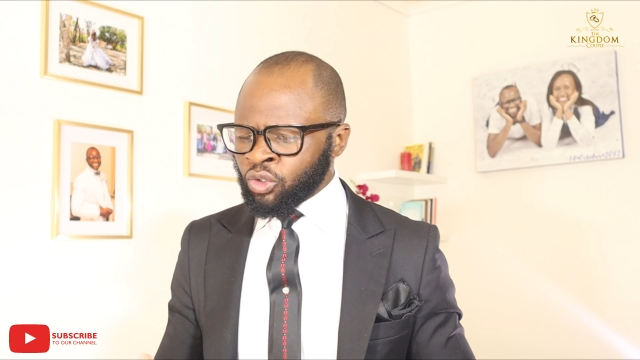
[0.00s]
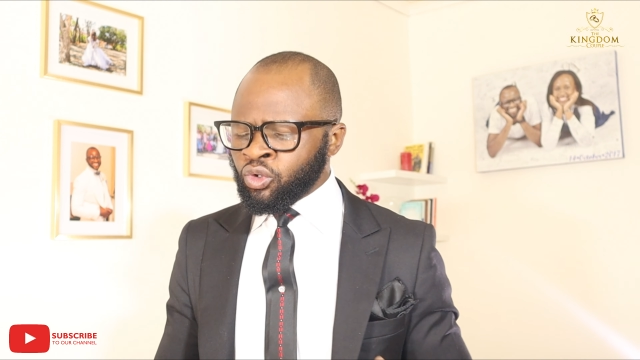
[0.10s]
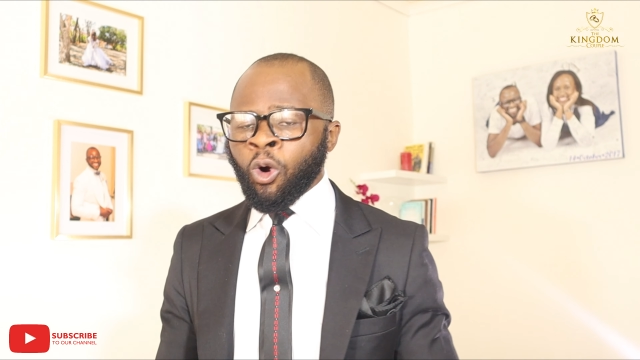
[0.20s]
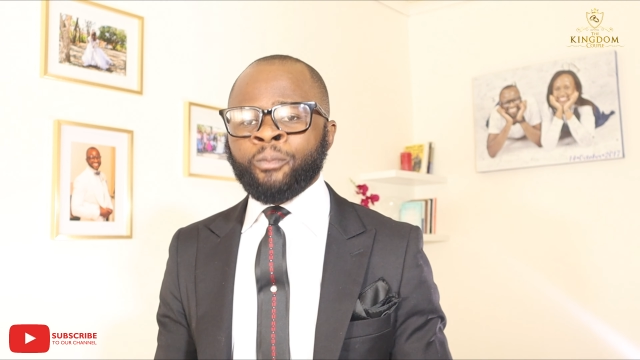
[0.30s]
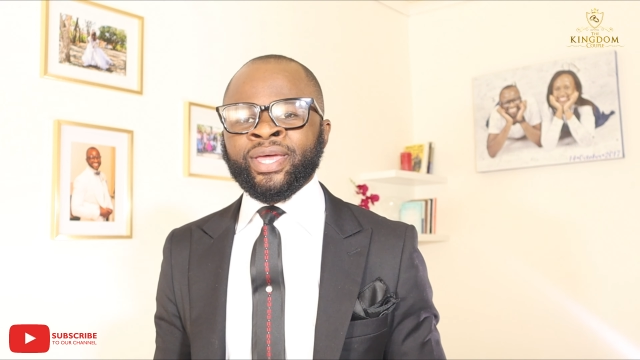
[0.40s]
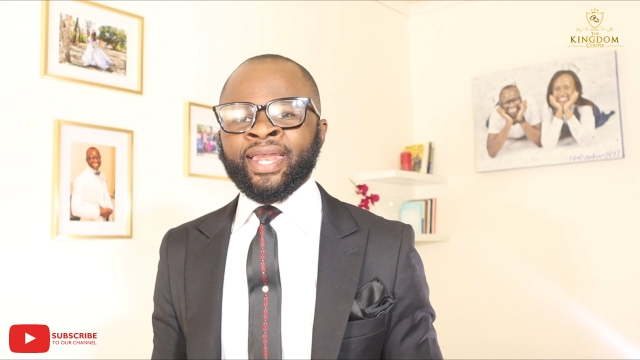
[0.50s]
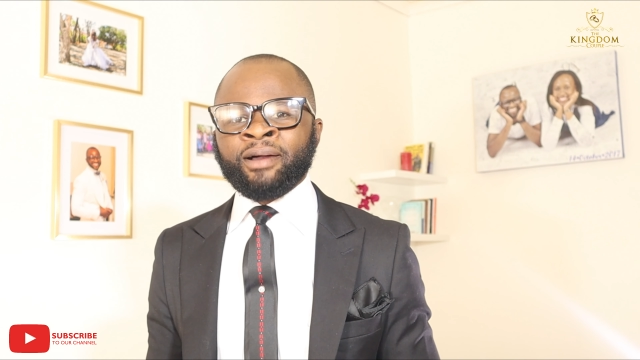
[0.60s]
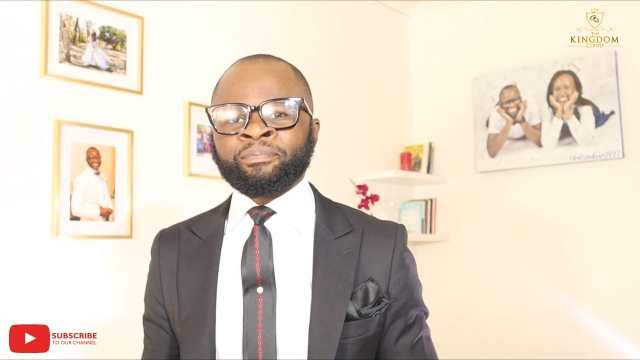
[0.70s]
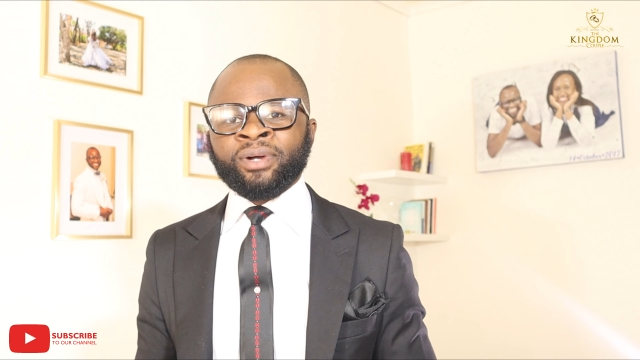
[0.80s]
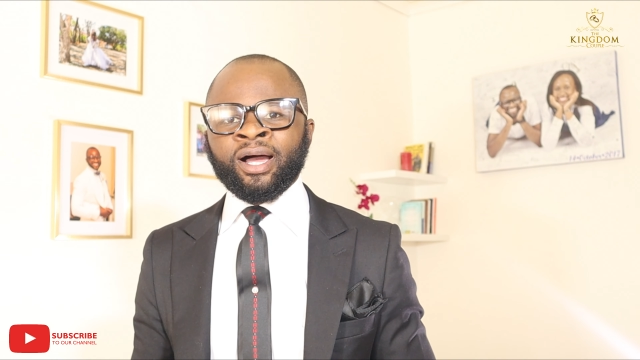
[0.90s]
don't open
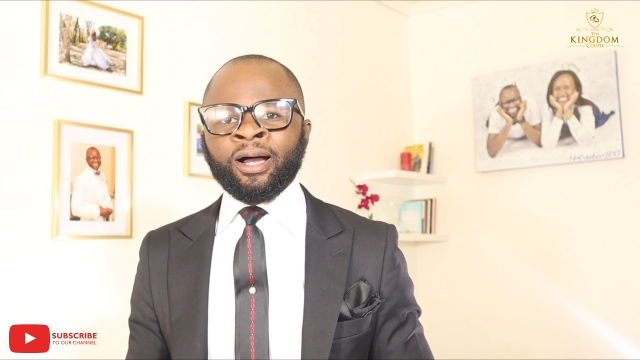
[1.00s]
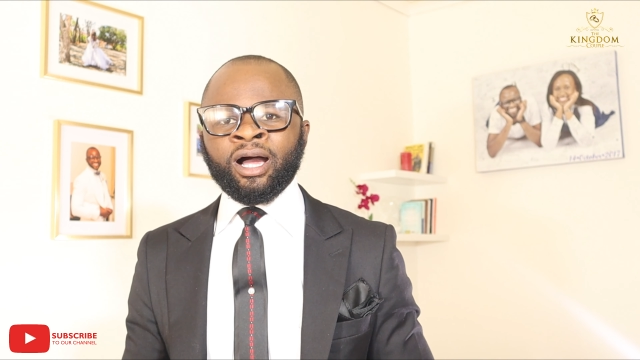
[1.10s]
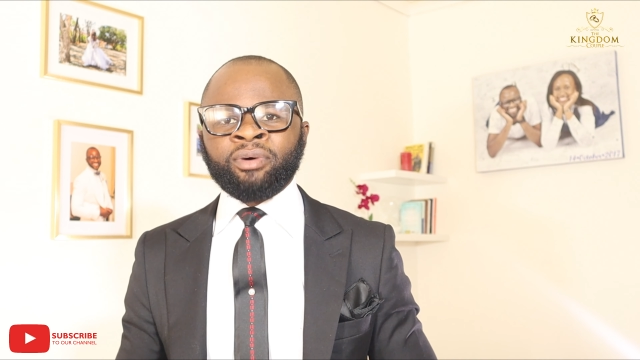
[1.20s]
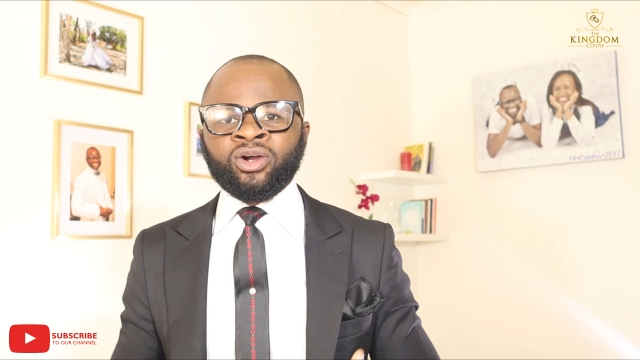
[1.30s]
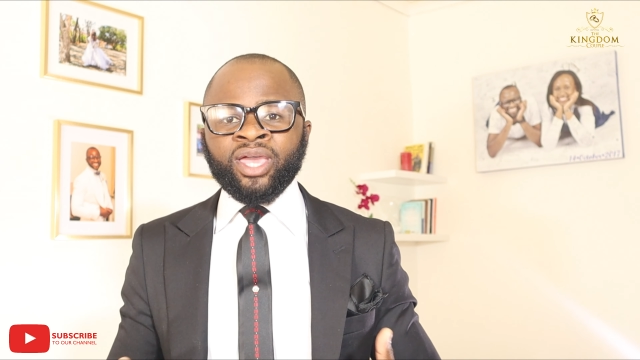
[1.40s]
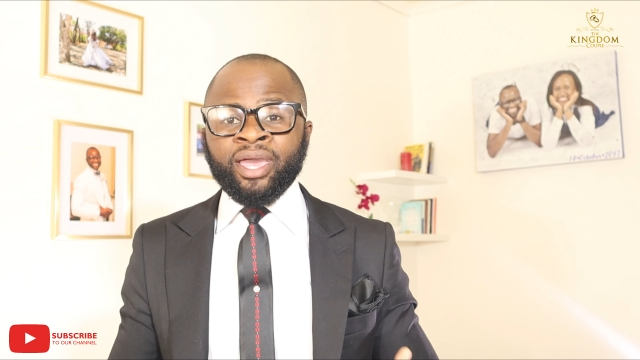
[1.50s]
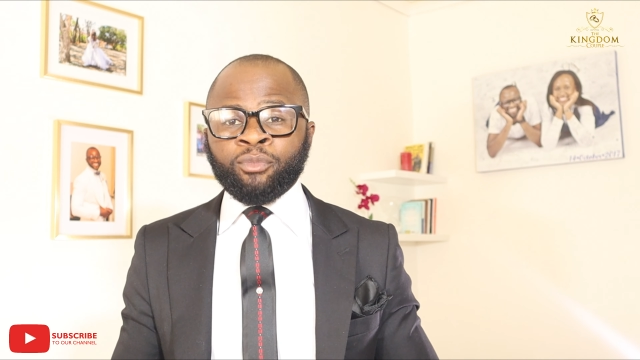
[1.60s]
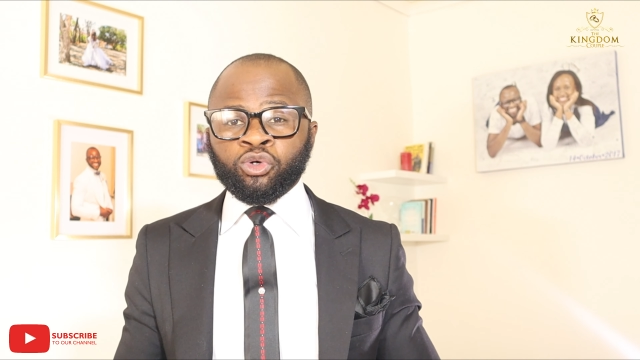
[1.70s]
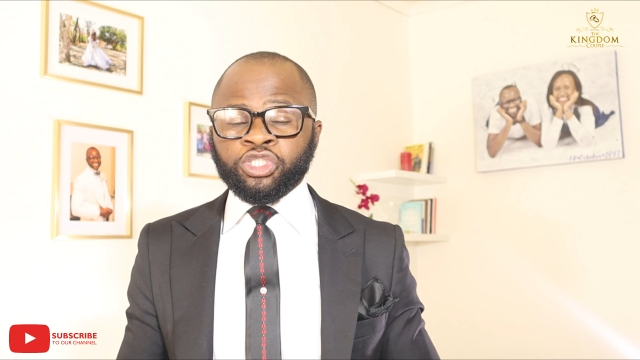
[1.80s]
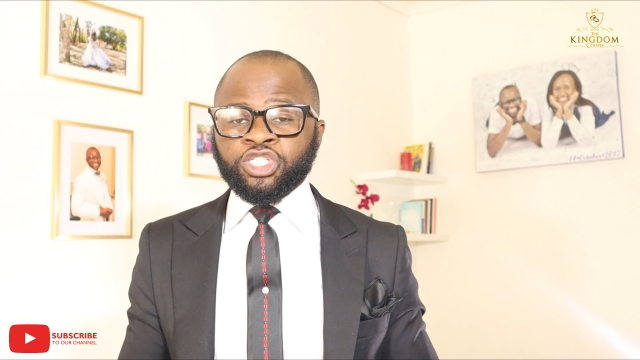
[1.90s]
up about their
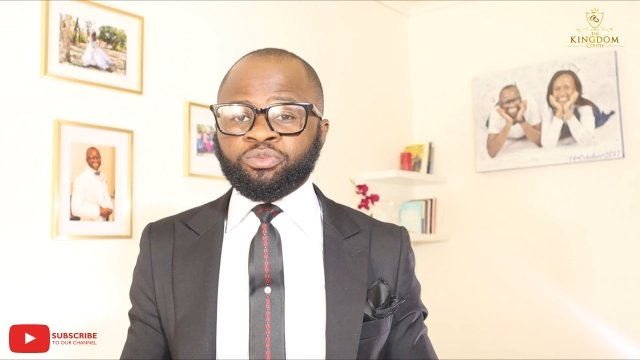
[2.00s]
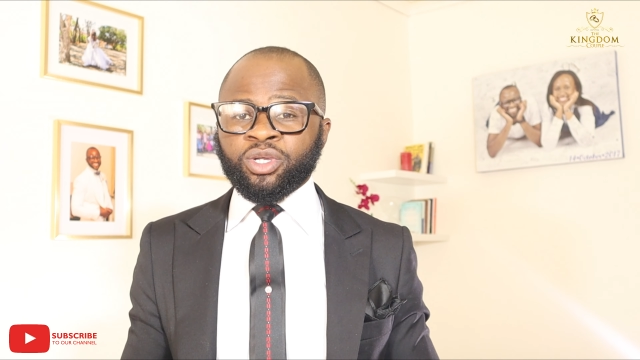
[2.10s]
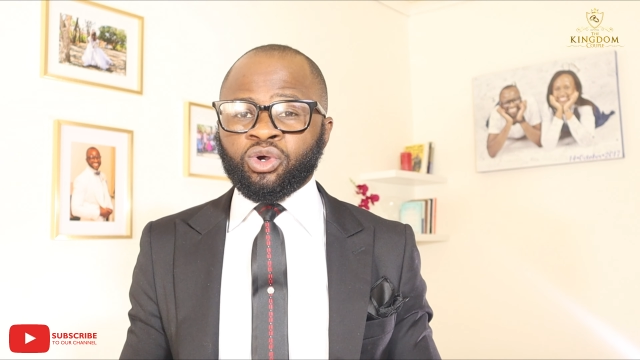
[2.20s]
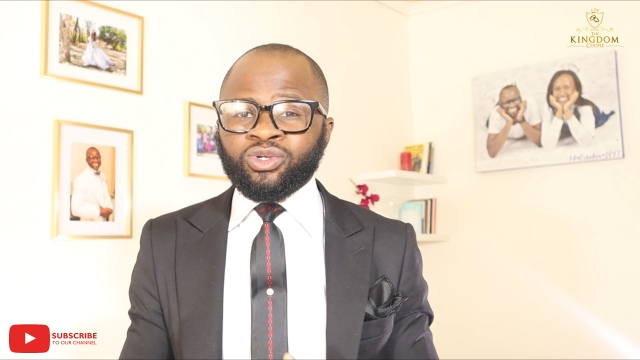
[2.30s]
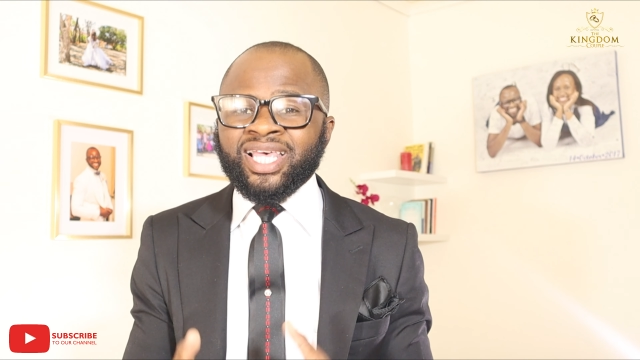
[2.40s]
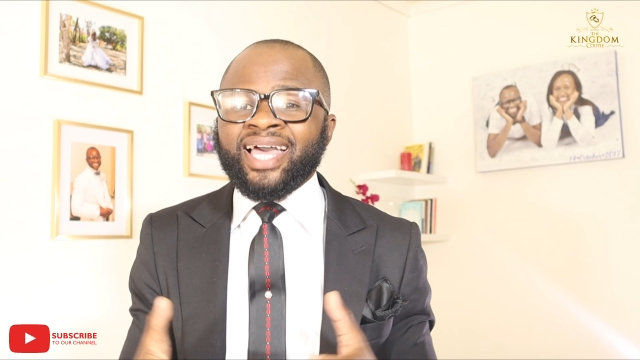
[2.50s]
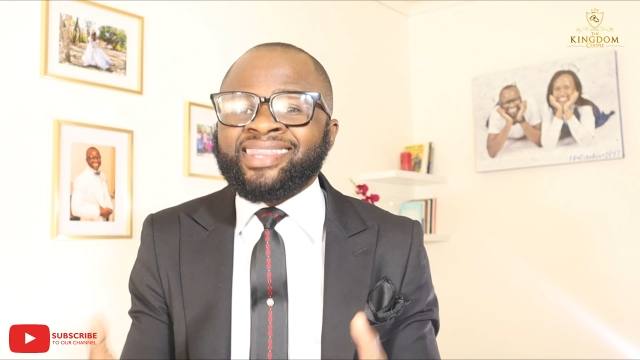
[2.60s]
emotions because